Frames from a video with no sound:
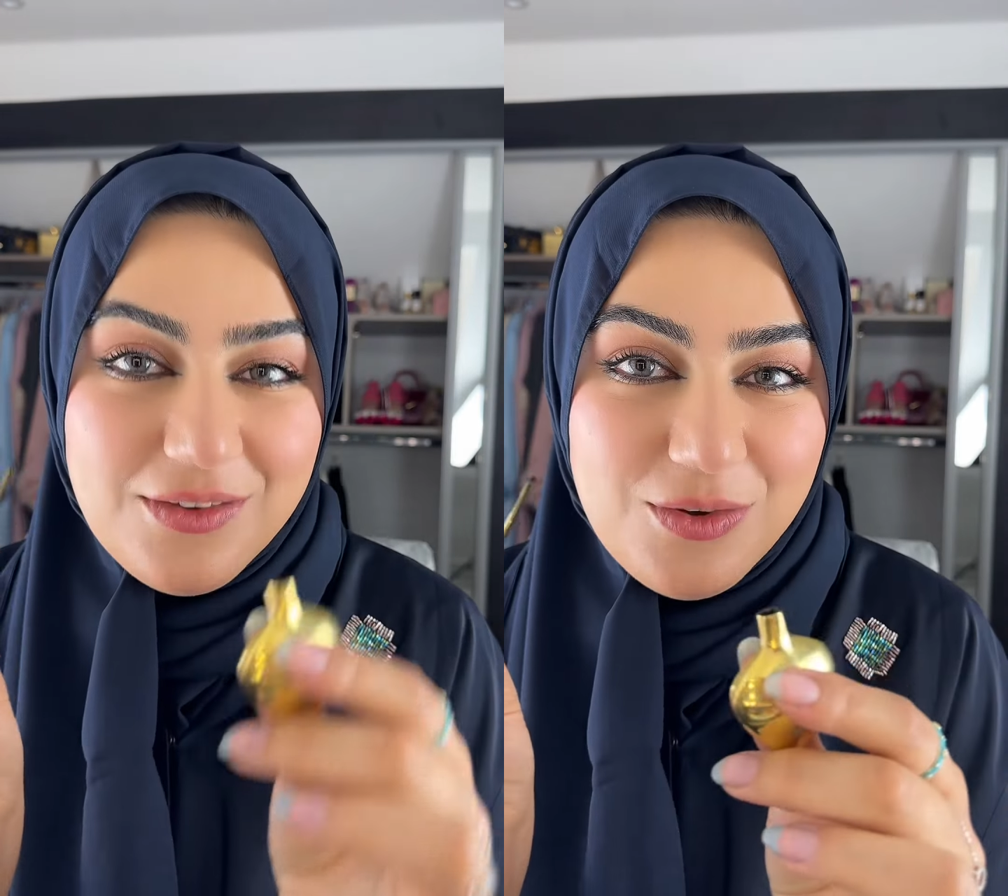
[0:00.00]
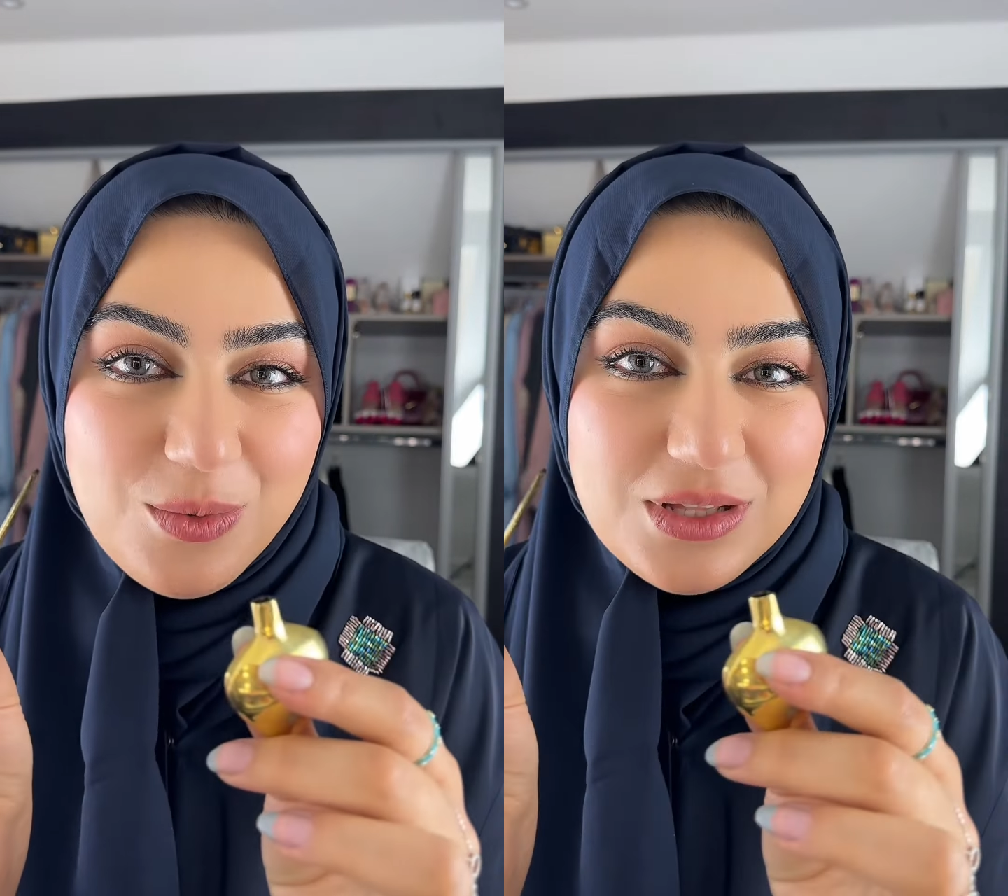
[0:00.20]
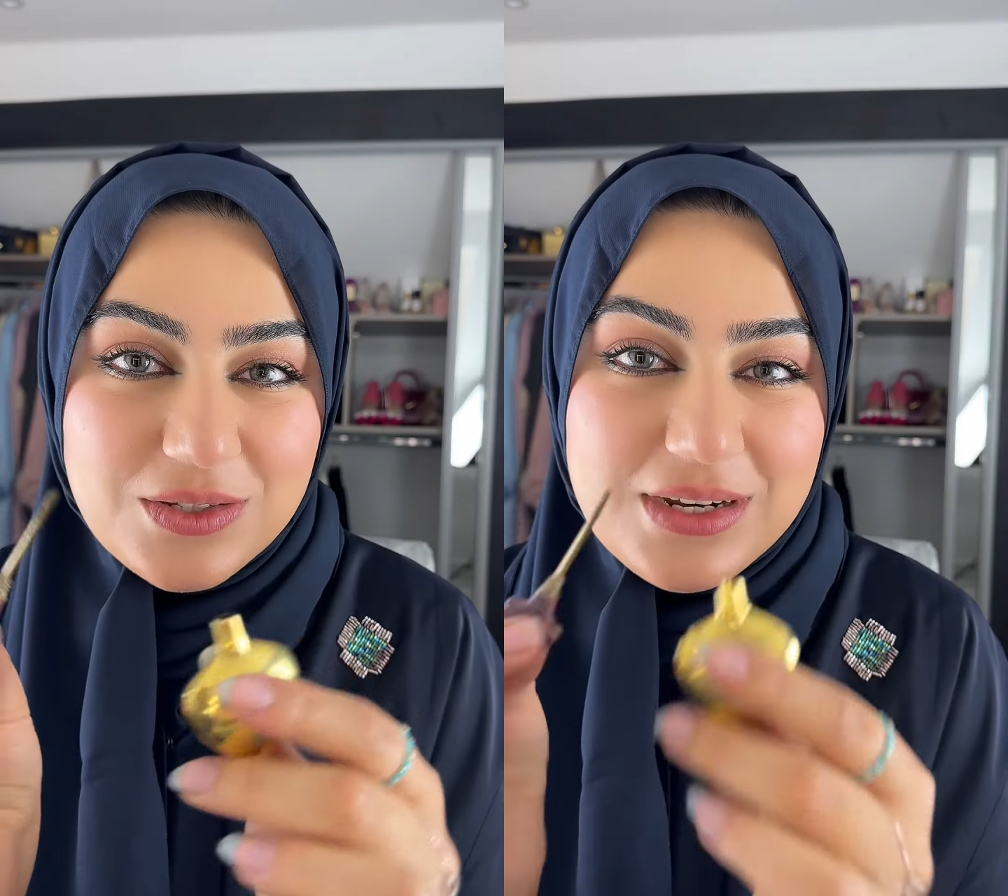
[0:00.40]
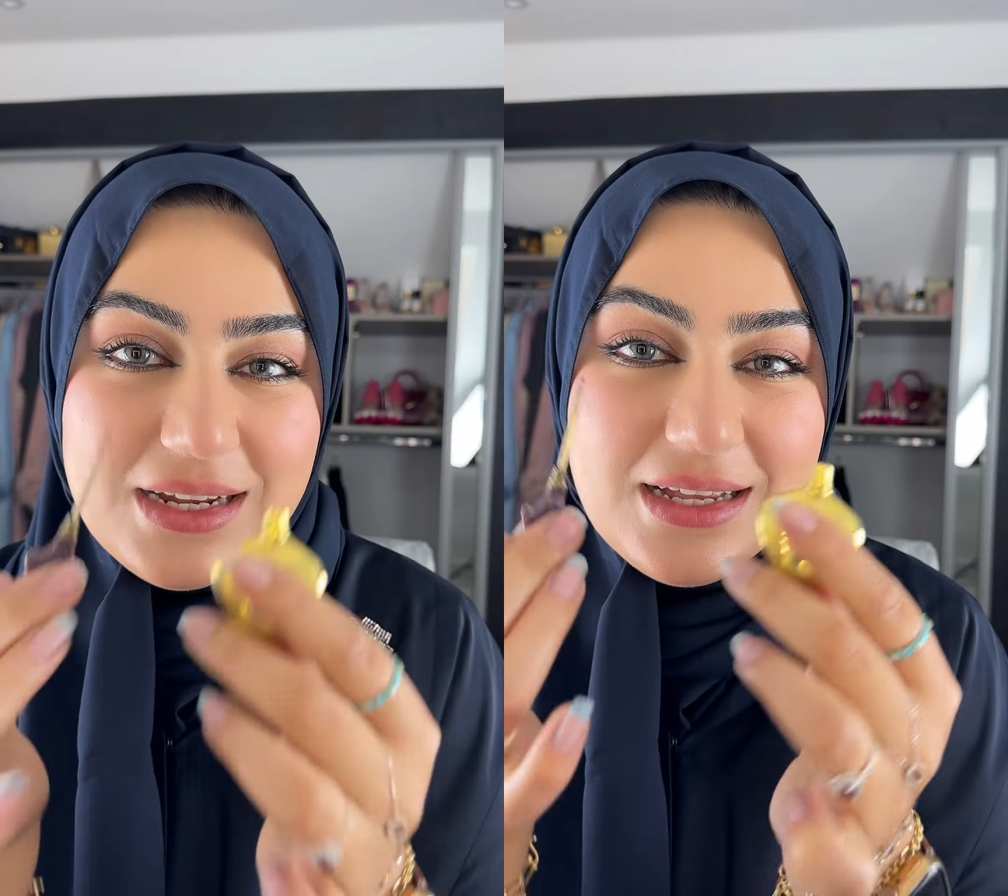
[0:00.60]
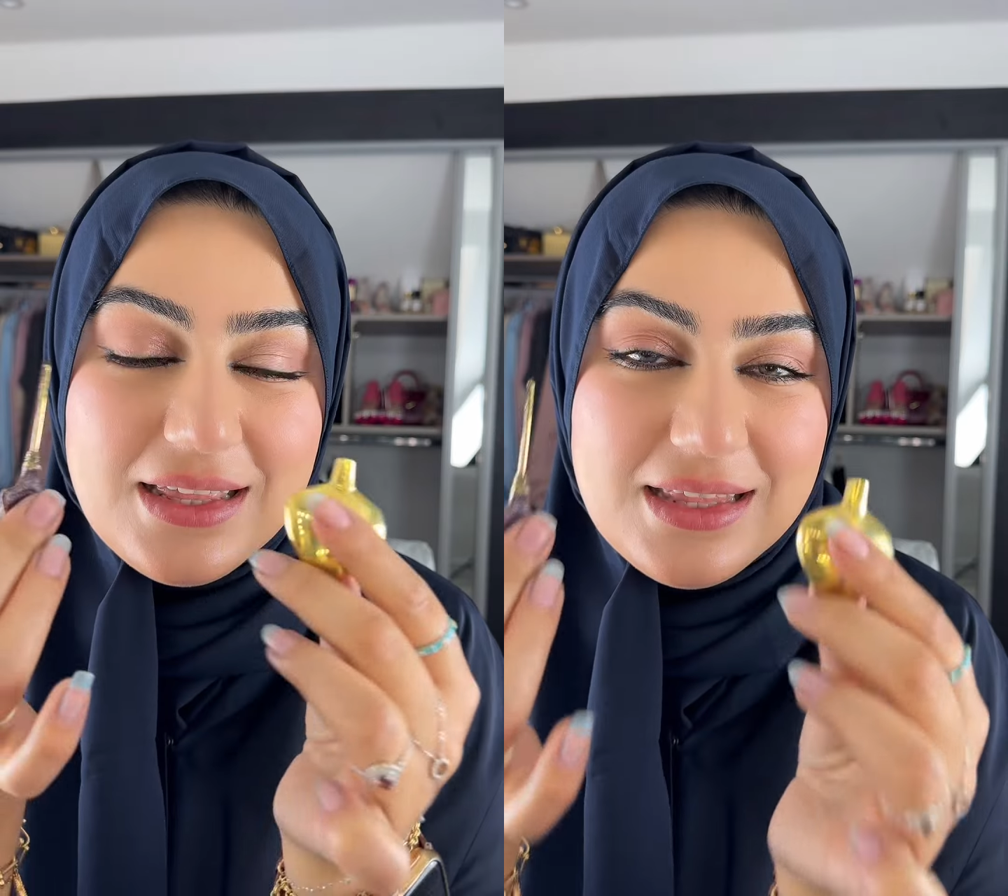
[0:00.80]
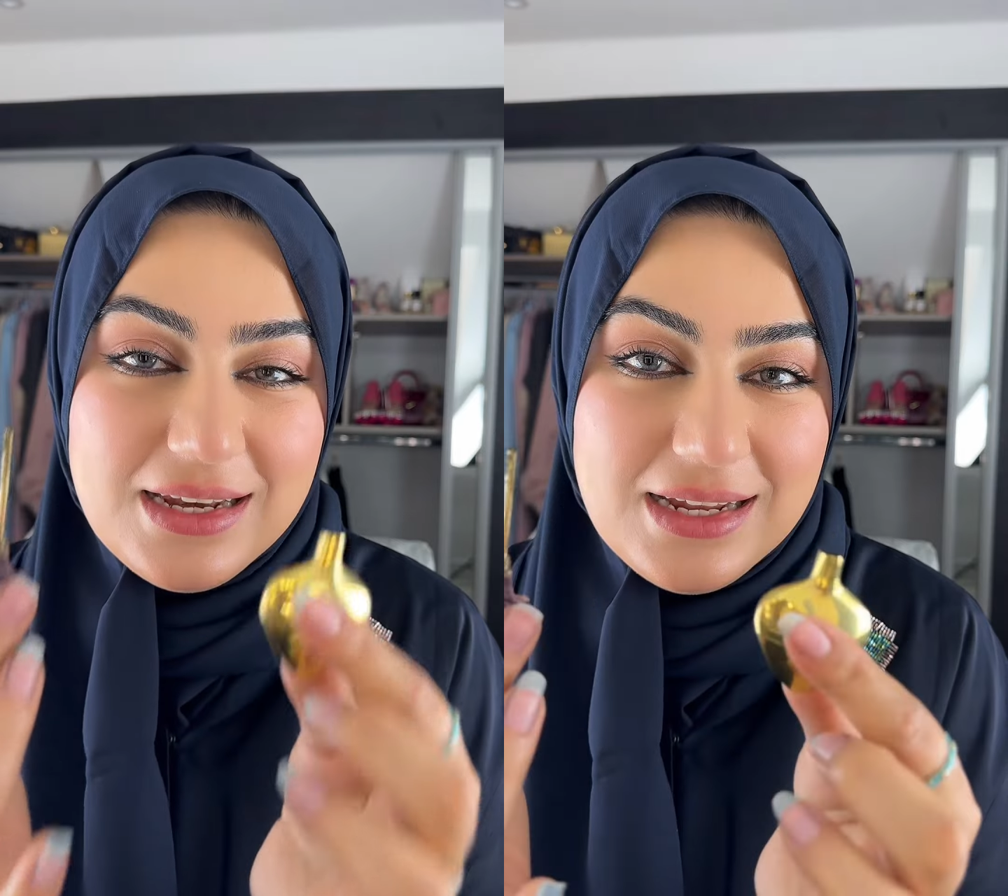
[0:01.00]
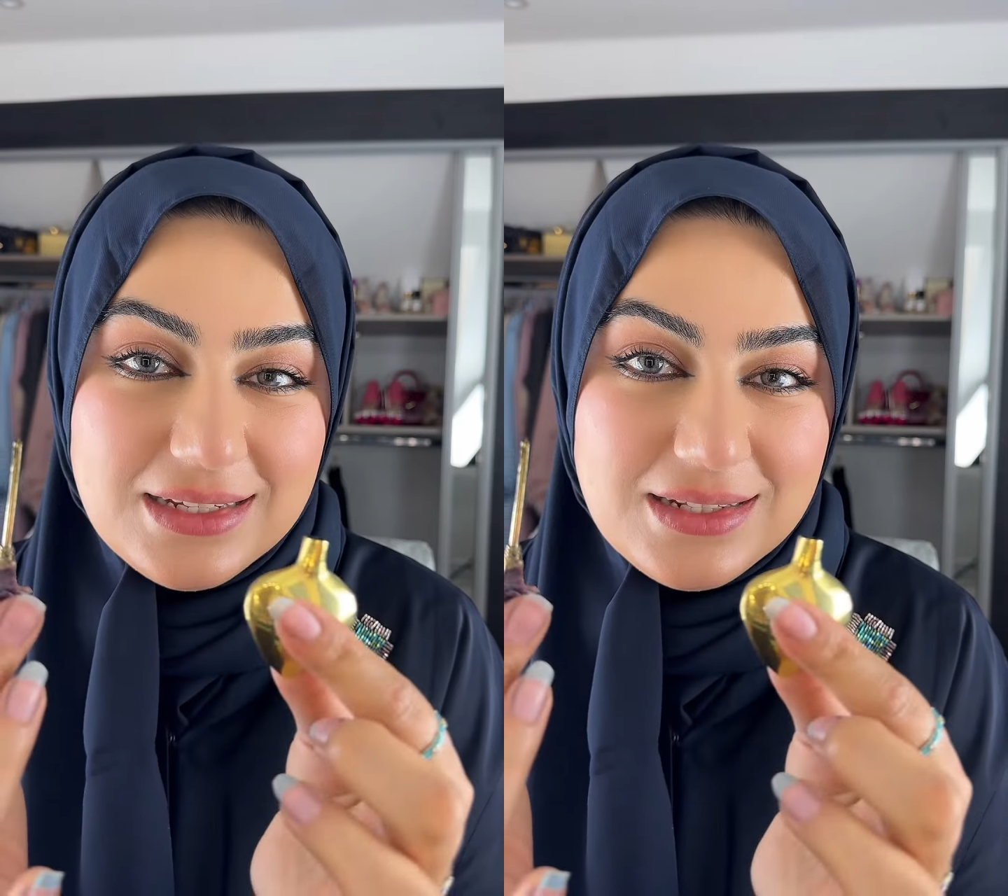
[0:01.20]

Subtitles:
if you're wondering, the links